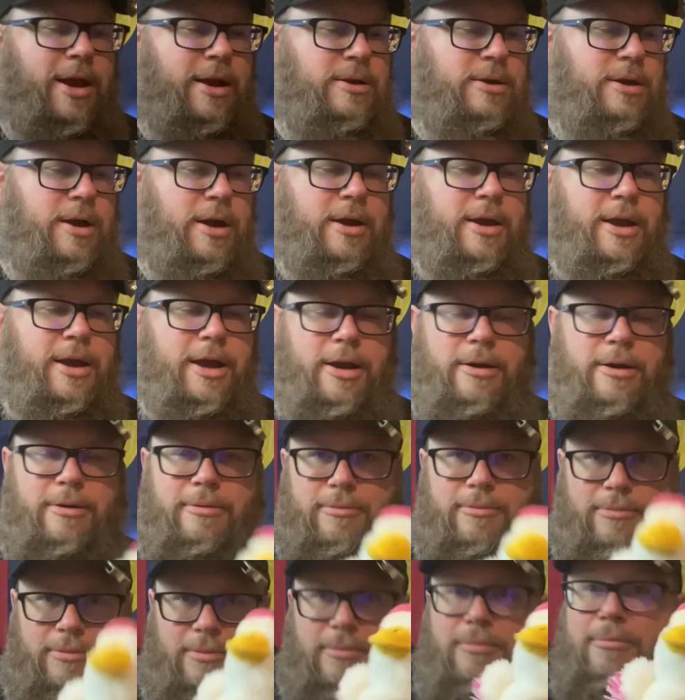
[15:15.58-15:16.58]
duck. And
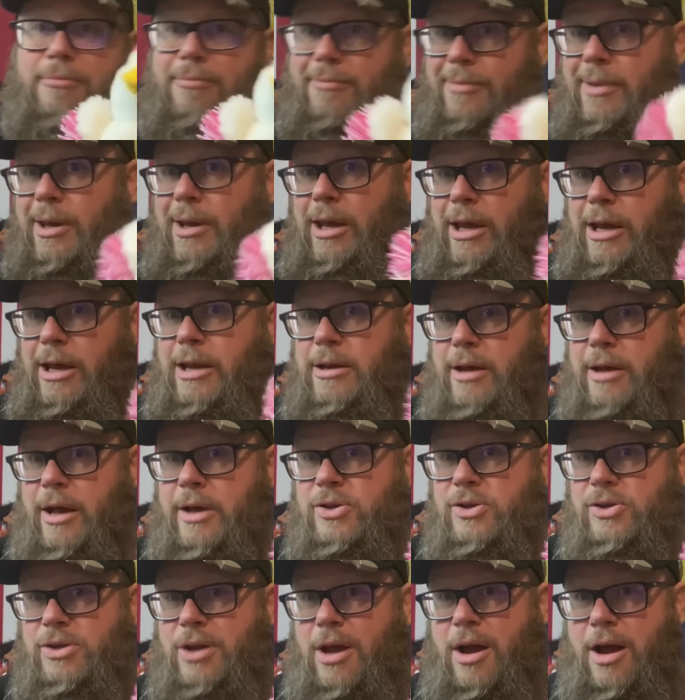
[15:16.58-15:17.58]
he
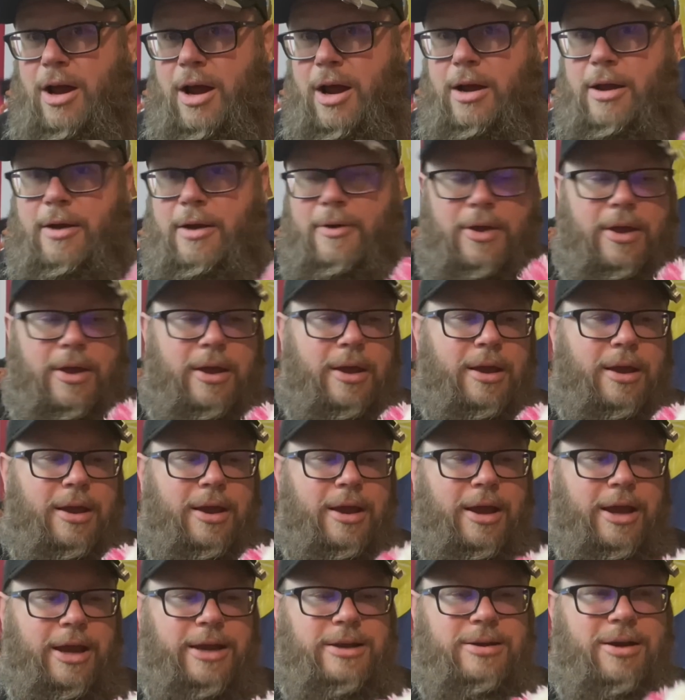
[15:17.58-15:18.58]
does talk.
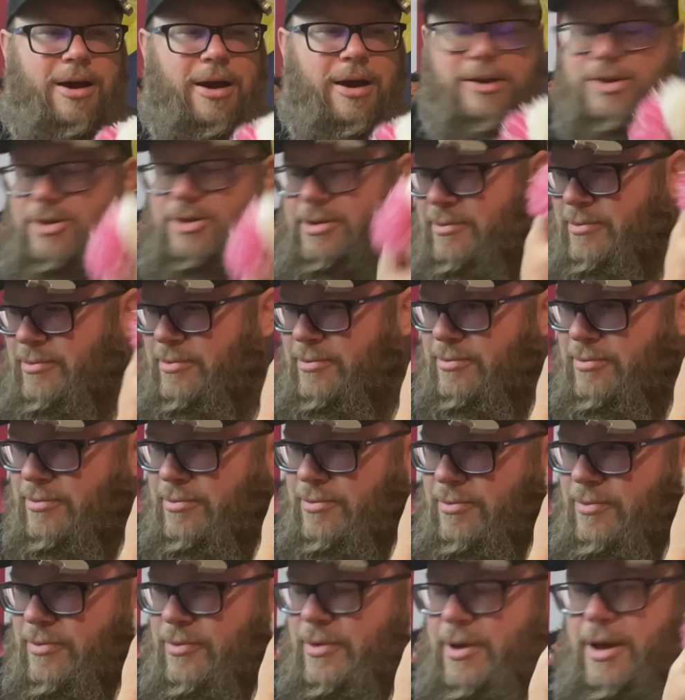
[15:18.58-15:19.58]
He talks.
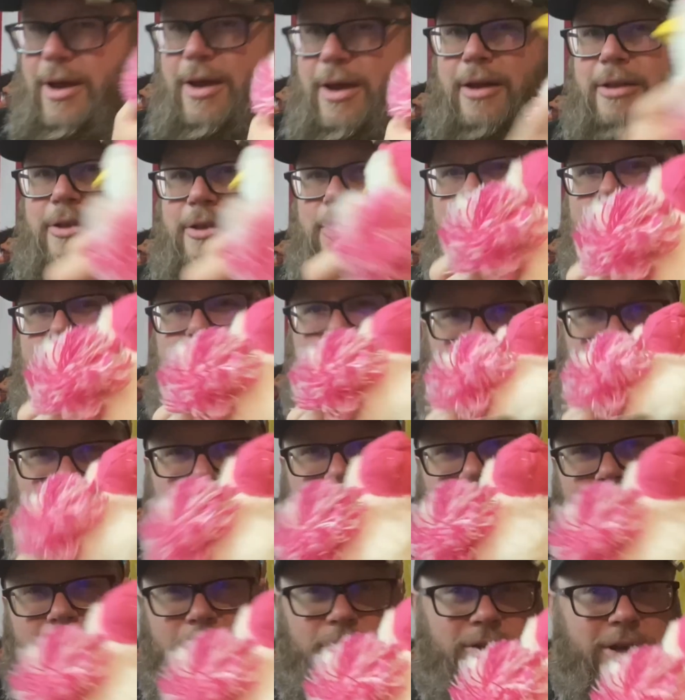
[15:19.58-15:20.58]
The
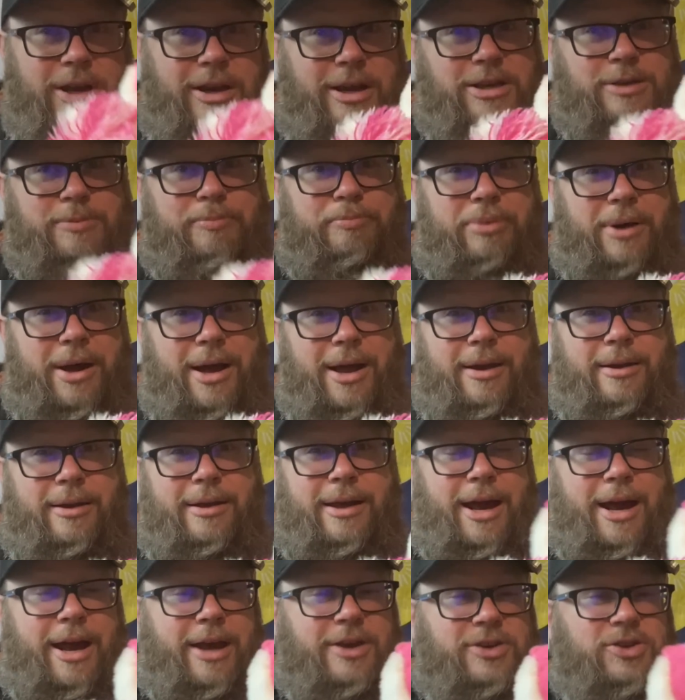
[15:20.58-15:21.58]
speaker is in his butt,
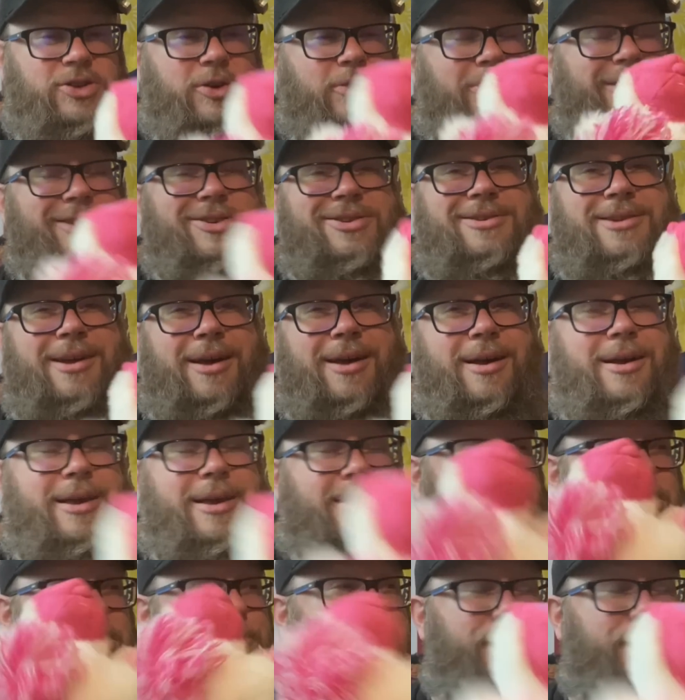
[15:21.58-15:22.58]
guys. So this duck
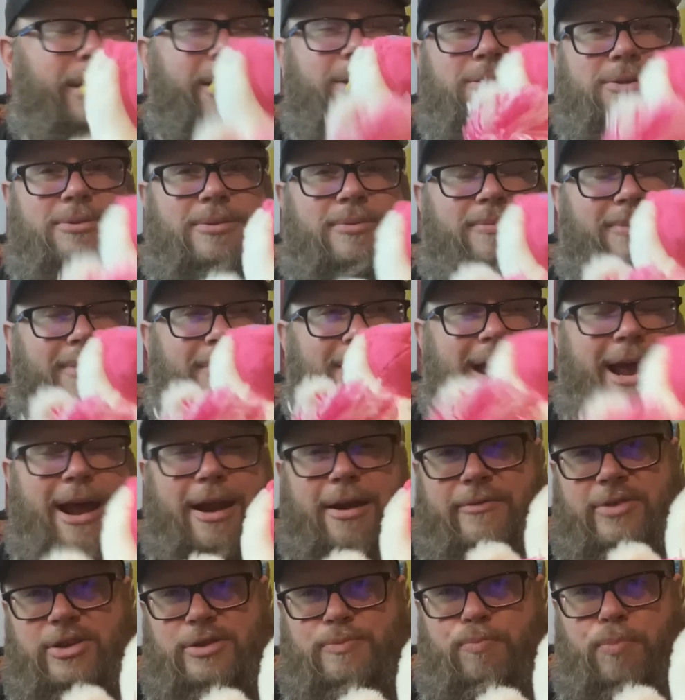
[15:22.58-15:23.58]
speaks
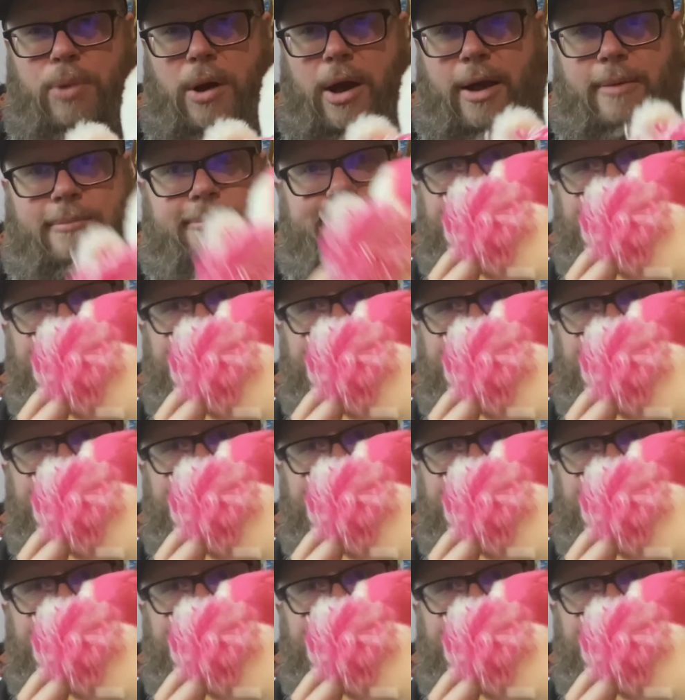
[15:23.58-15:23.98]
out of his butt.